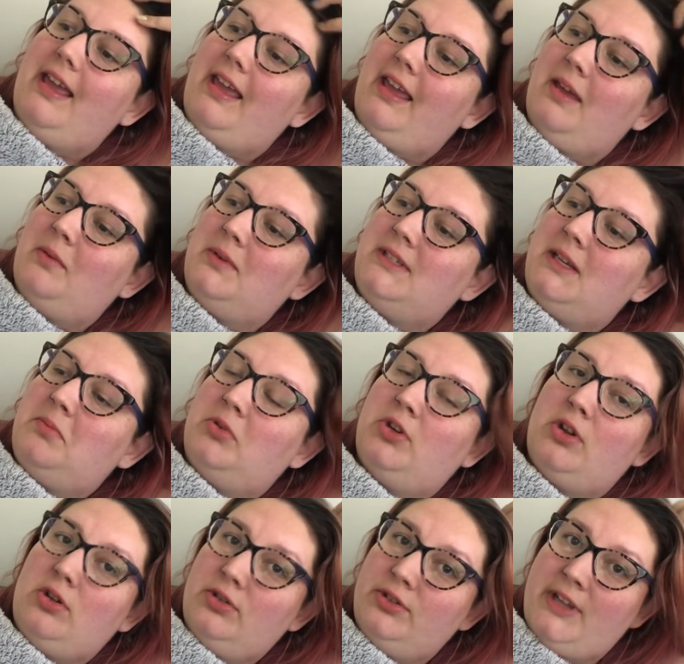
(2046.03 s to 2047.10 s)
and was
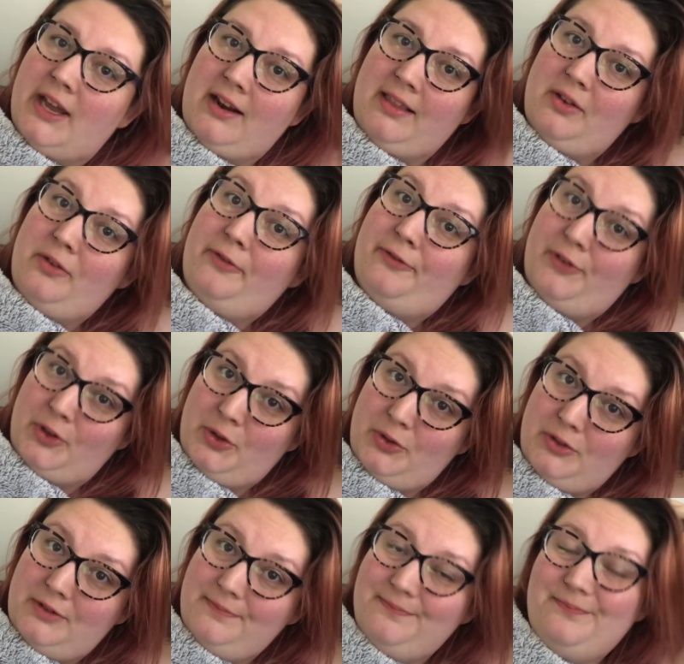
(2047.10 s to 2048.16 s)
able to hold down a little
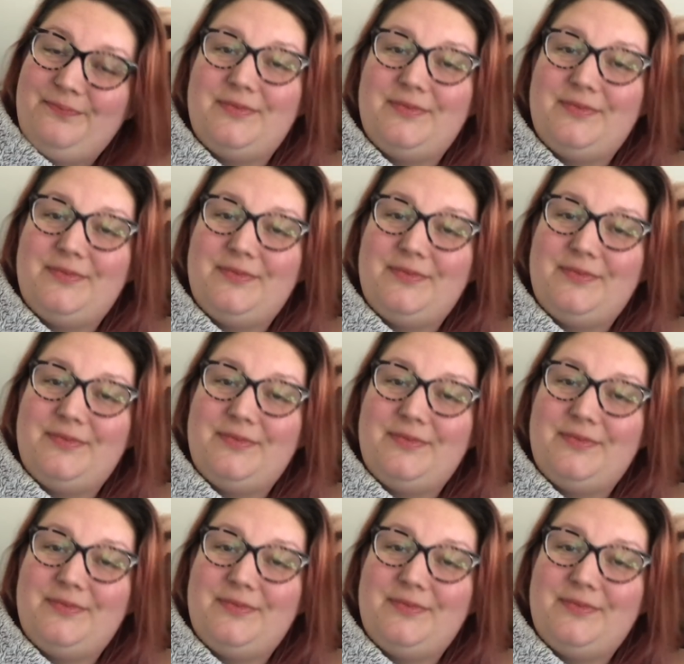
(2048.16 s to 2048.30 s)
food.